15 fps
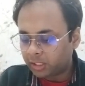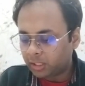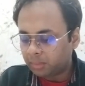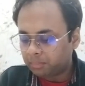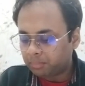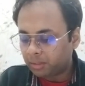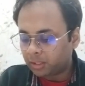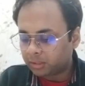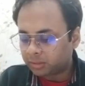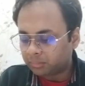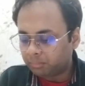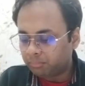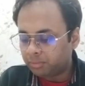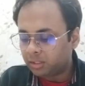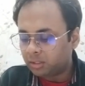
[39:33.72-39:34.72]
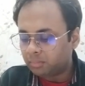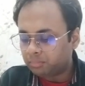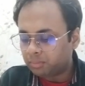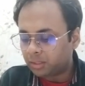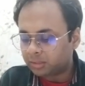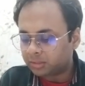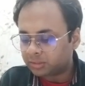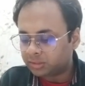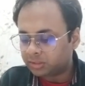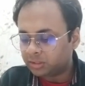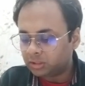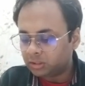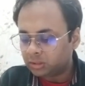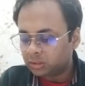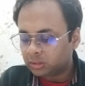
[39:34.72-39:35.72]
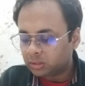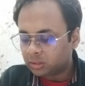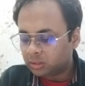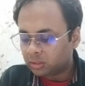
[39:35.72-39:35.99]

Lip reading: A plus B plus C